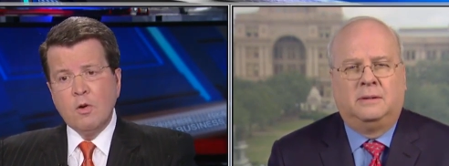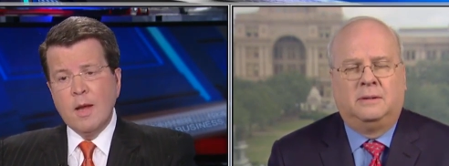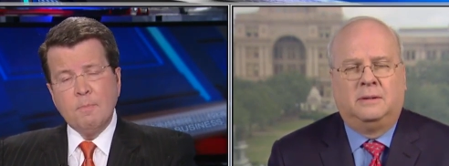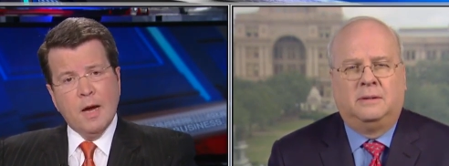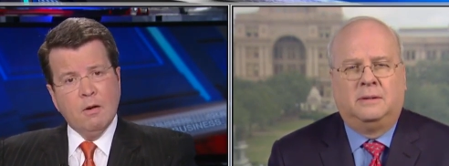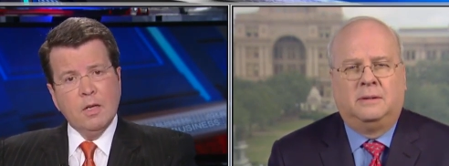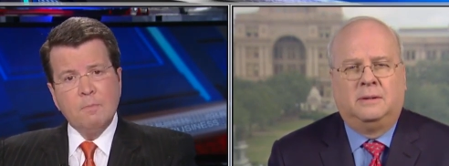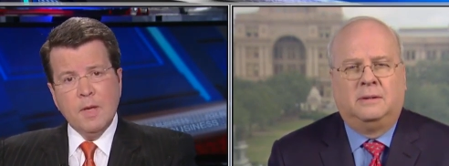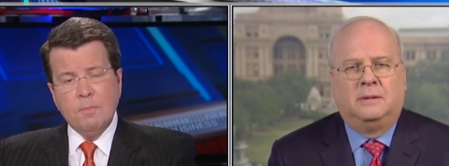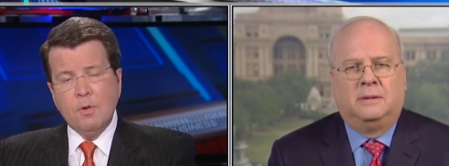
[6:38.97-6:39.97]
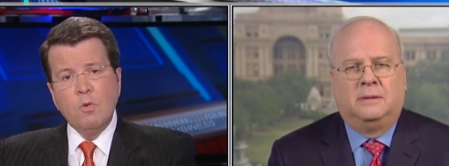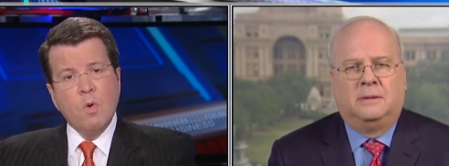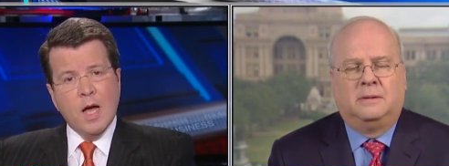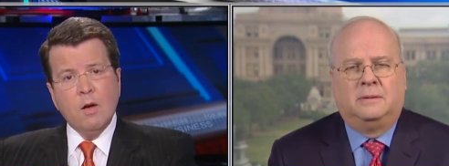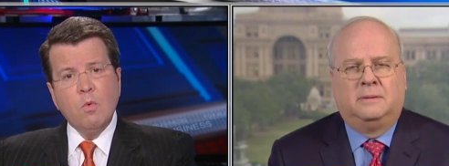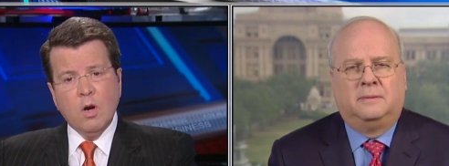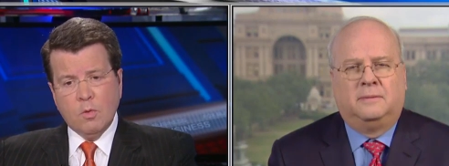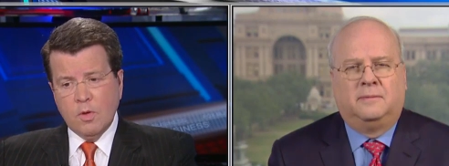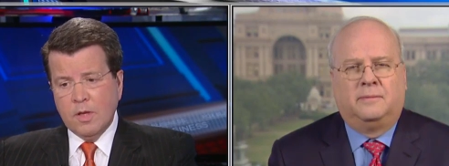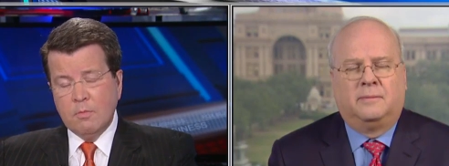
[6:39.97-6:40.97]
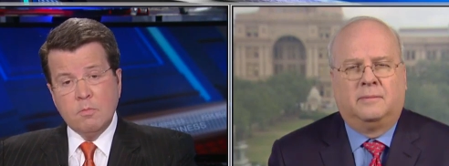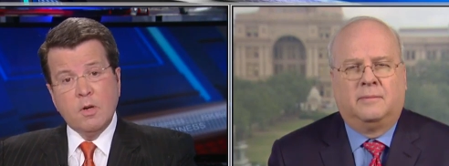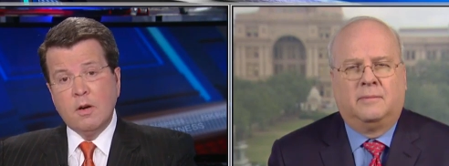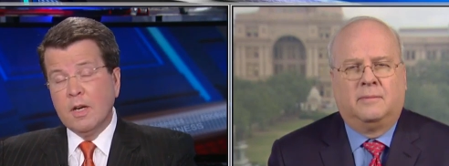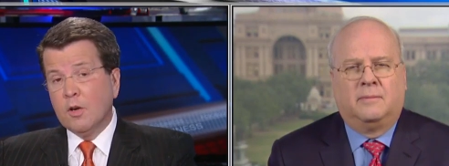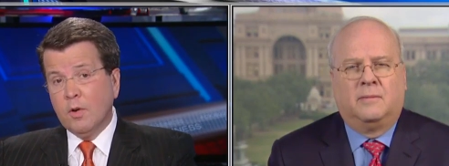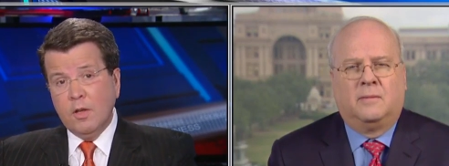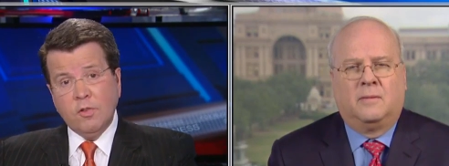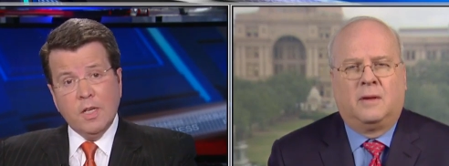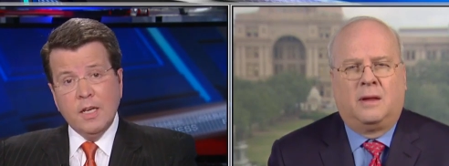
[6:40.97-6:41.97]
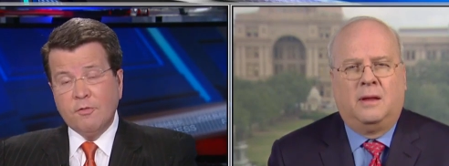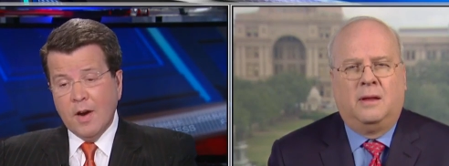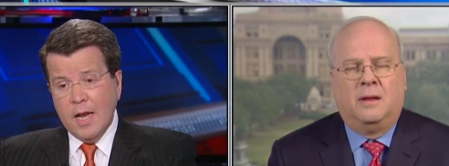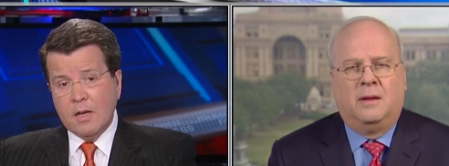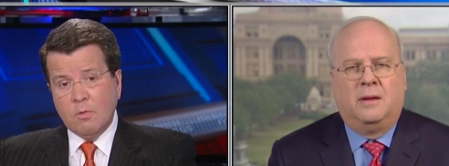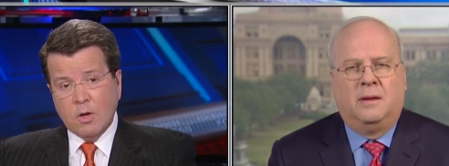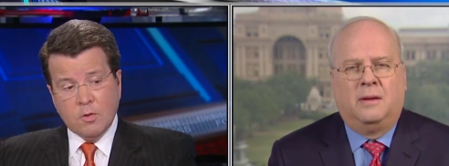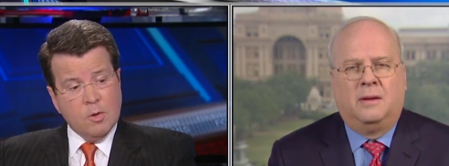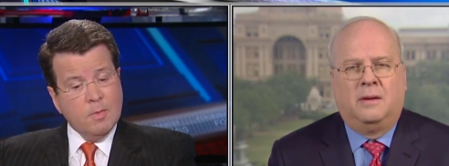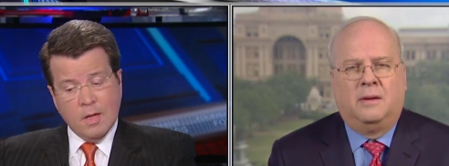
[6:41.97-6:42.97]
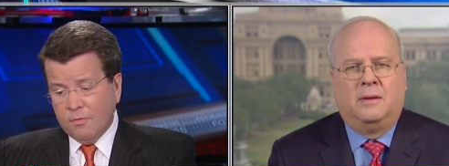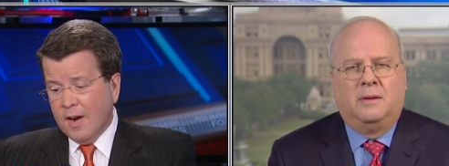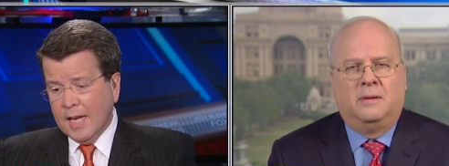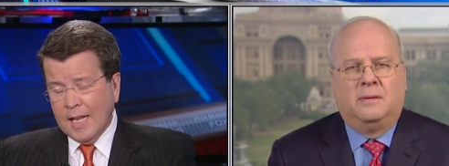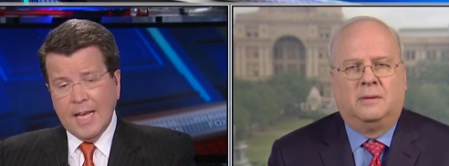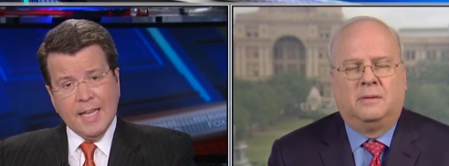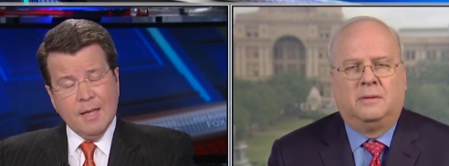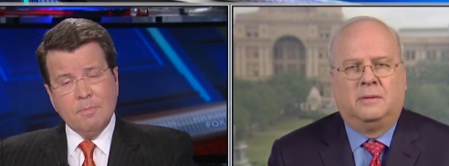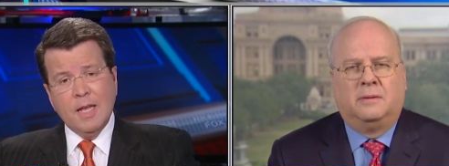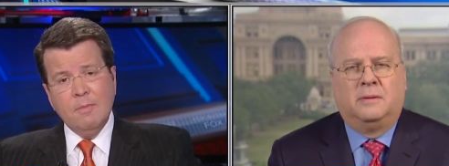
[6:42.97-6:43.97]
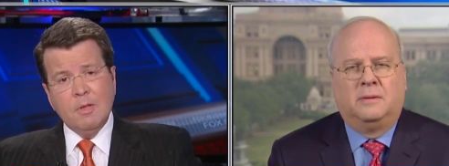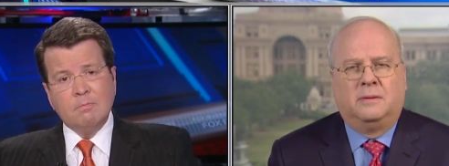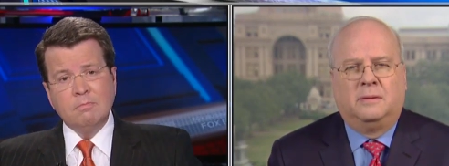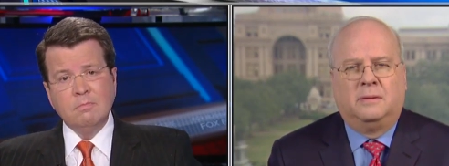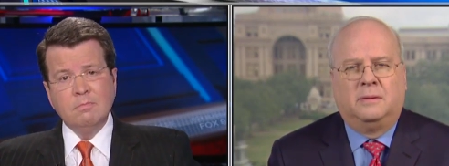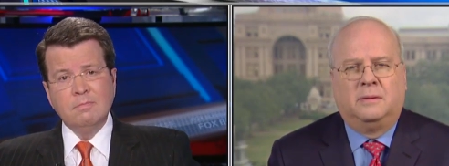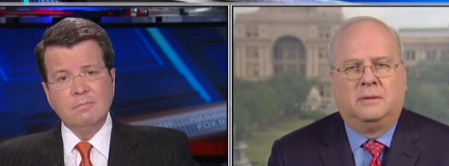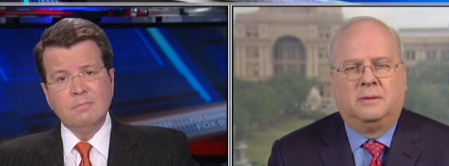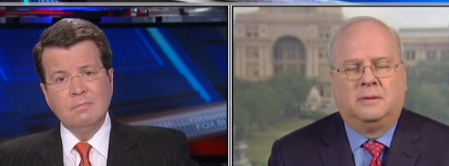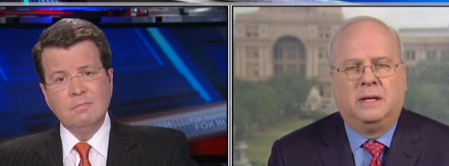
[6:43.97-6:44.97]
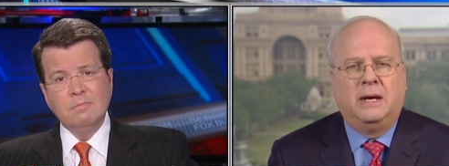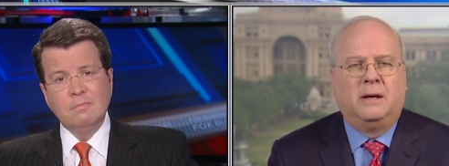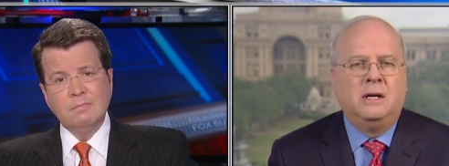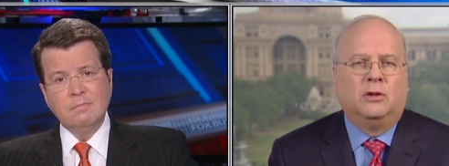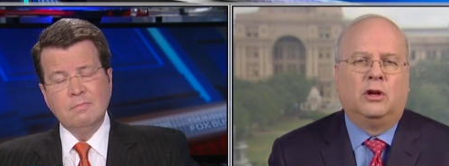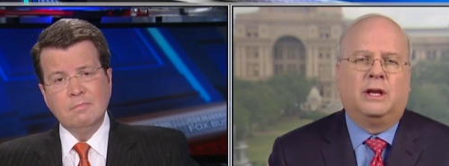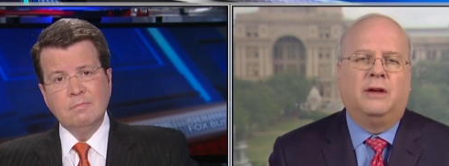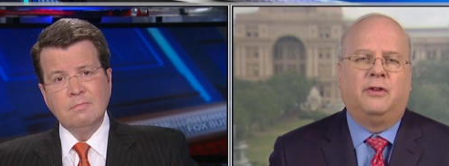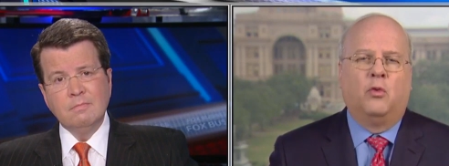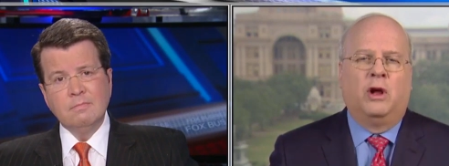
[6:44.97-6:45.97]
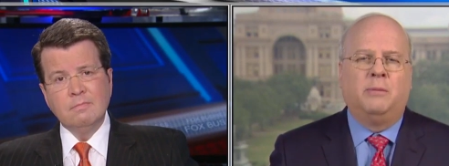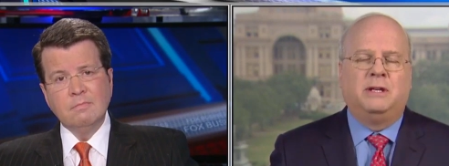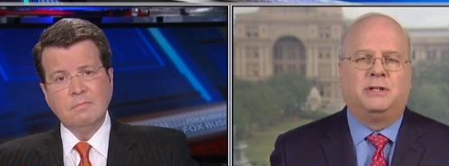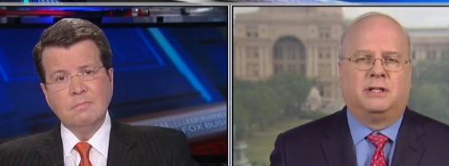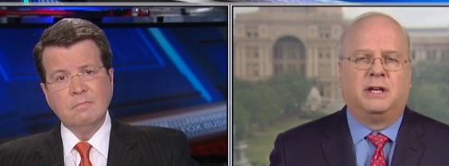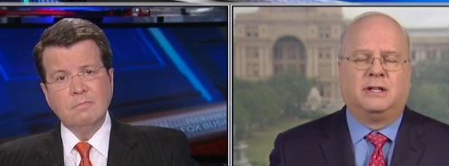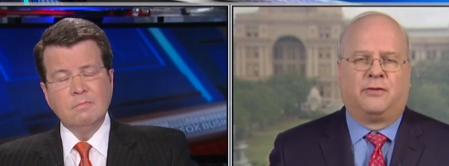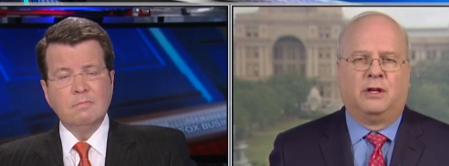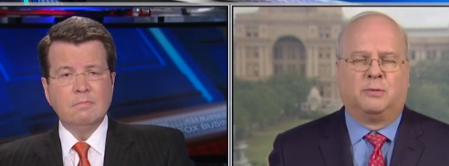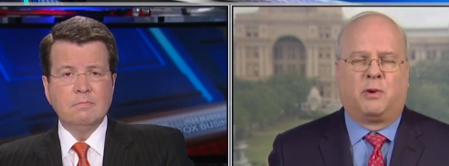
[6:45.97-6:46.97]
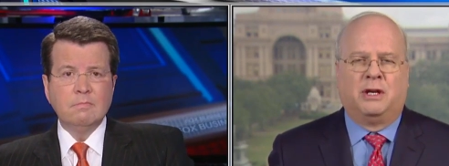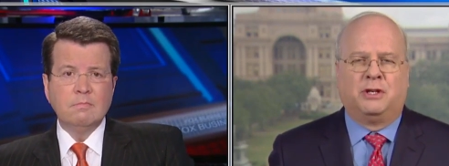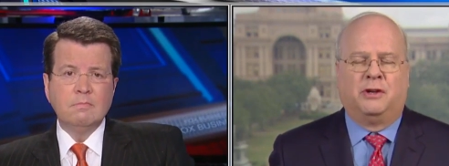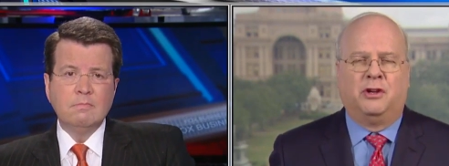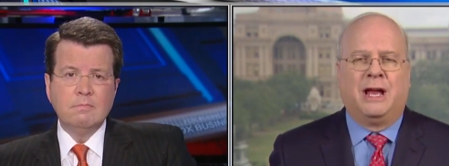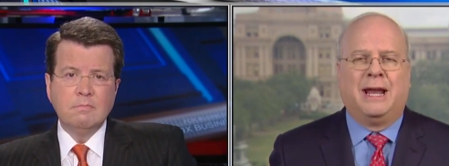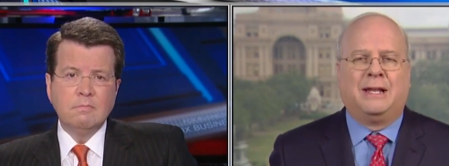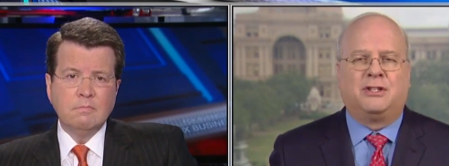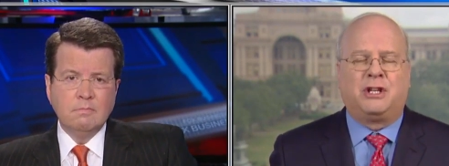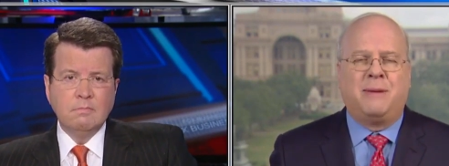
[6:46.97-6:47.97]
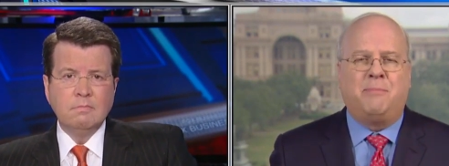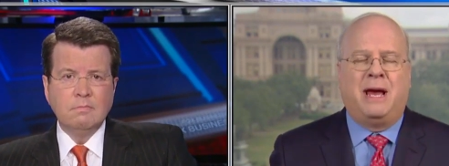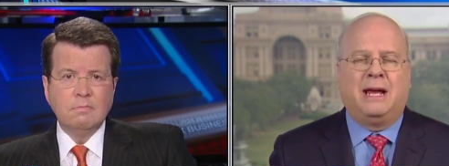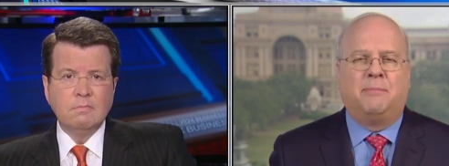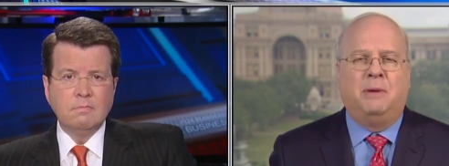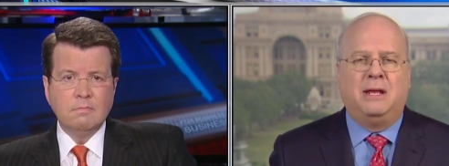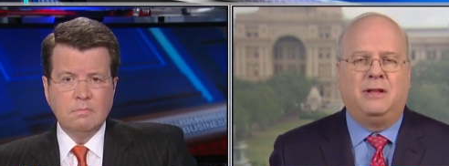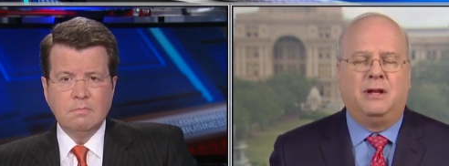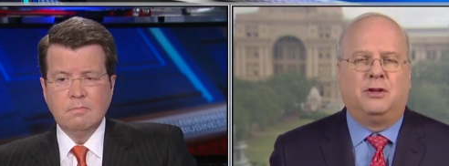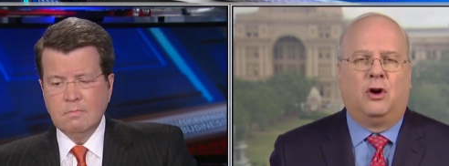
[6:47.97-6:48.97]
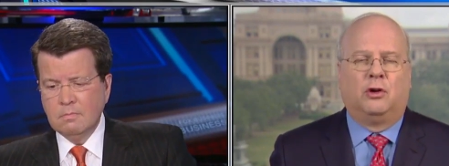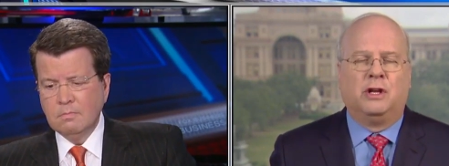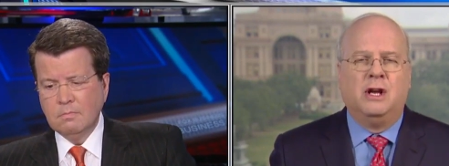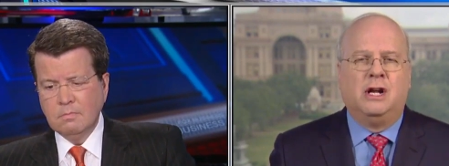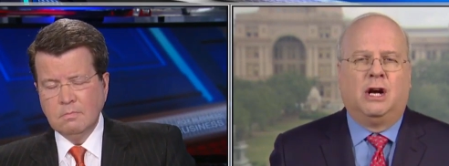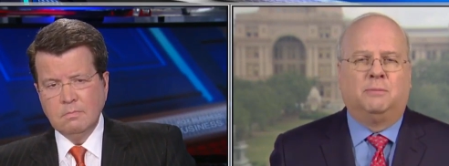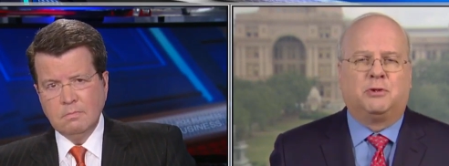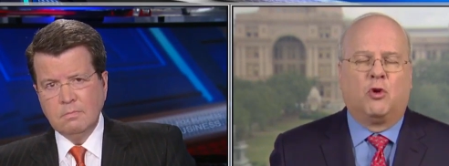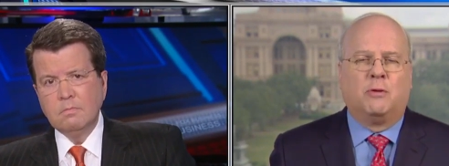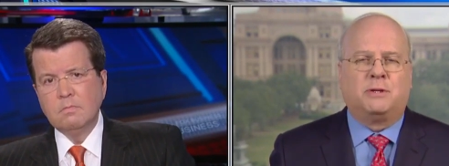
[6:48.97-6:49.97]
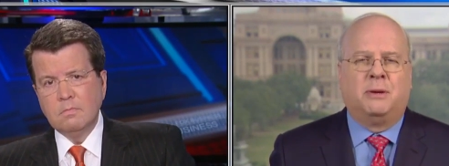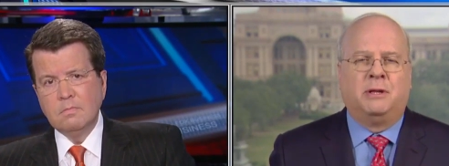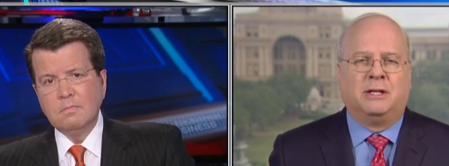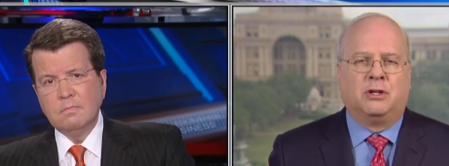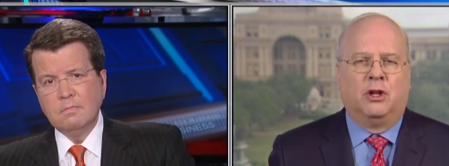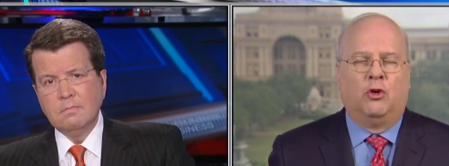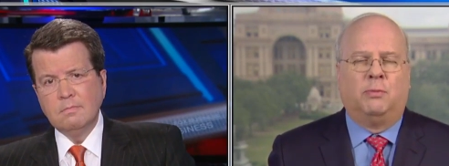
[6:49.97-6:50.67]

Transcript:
Speaker 1: great peril to people who want to work with him but are increasingly afraid to work with him. And frankly, I can't blame them.
Speaker 2: Yeah. Look, if you want to be successful as president, you got to step back, be the adult, absorb some of these little